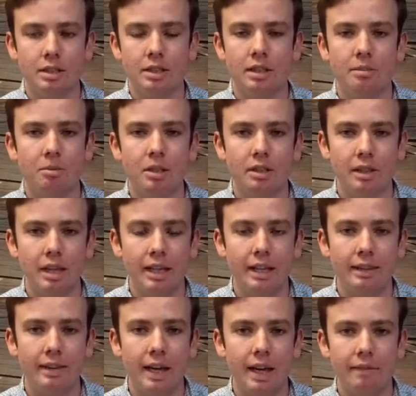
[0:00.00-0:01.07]
seemed to
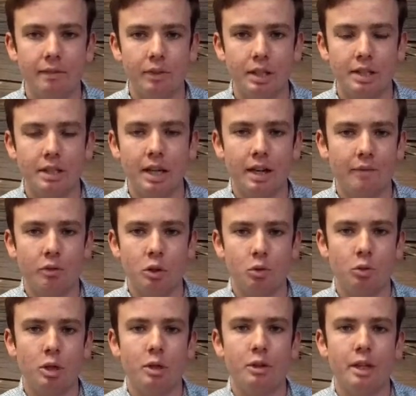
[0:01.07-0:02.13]
think that this kind of
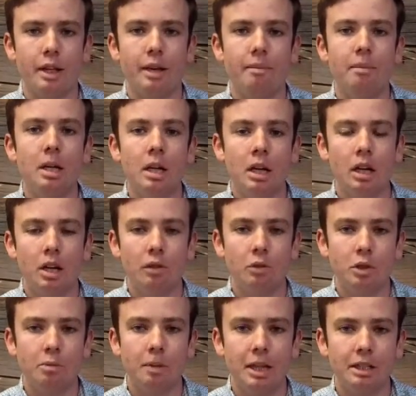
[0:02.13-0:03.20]
cleared him of
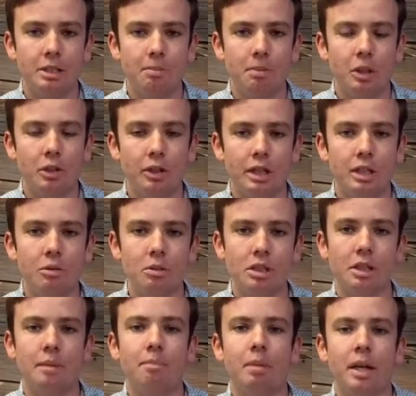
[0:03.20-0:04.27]
responsibility. He was
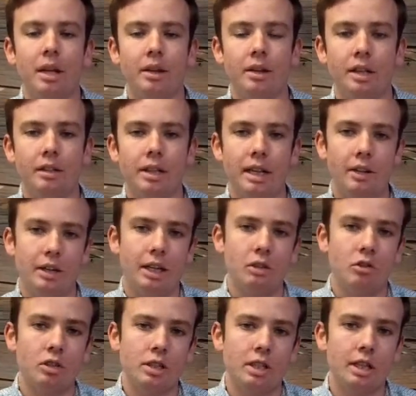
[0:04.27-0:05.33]
comparing the
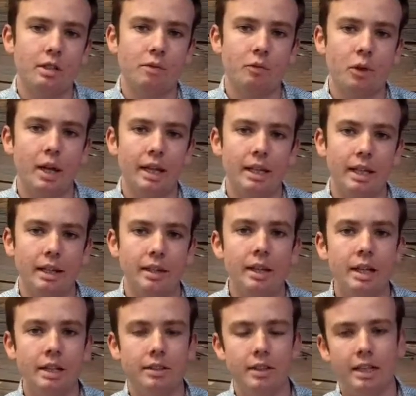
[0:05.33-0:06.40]
allegations against Franken
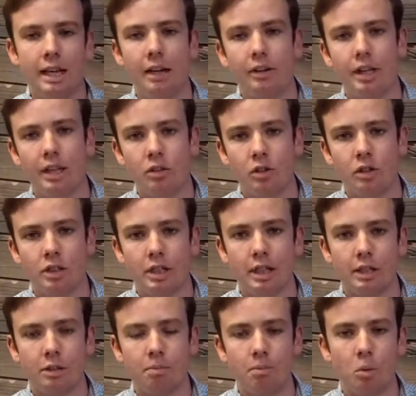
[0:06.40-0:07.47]
to the allegations
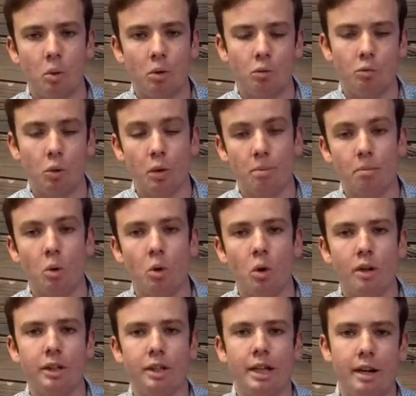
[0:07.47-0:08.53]
against Roy
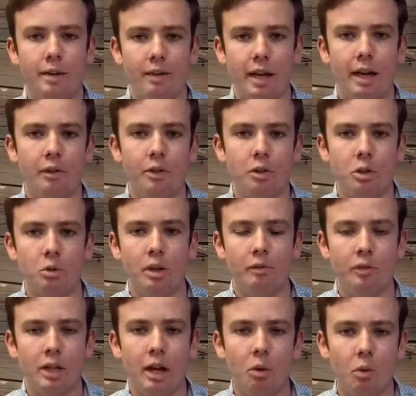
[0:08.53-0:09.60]
Moore and kind of how the two
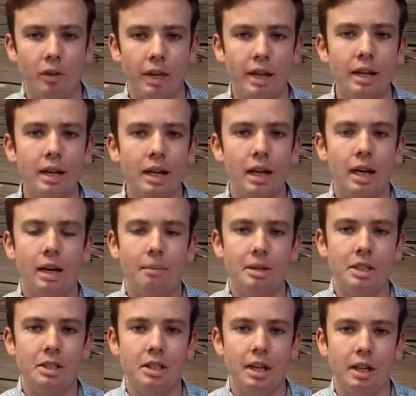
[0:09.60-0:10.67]
have dealt with it. And
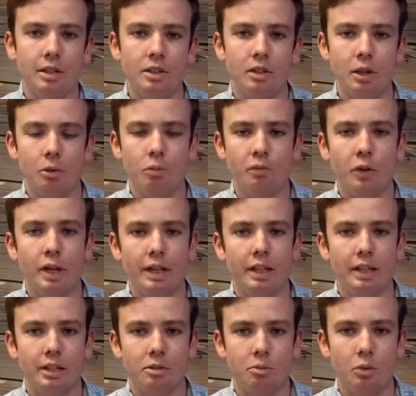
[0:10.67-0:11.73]
he said, you know,
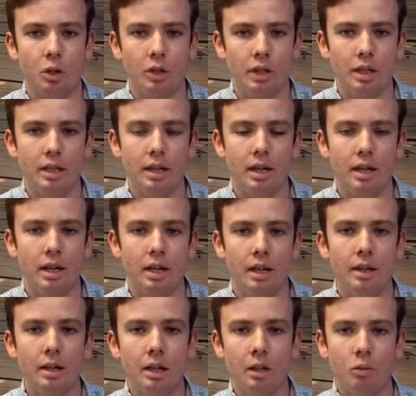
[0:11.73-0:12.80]
Franken has really...
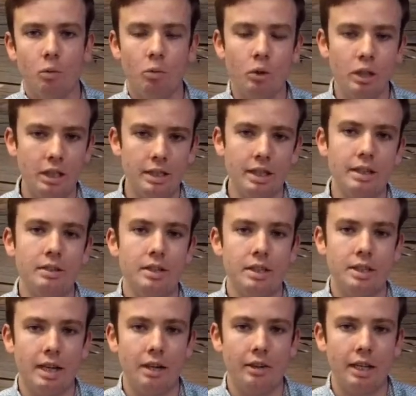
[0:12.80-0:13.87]
leaned into
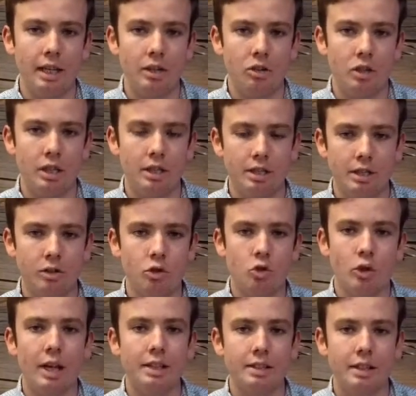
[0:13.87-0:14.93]
these allegations and
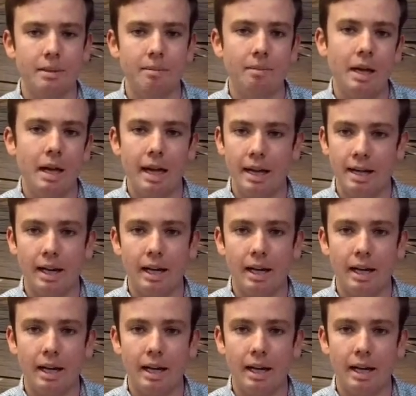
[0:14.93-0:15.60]
addressed them head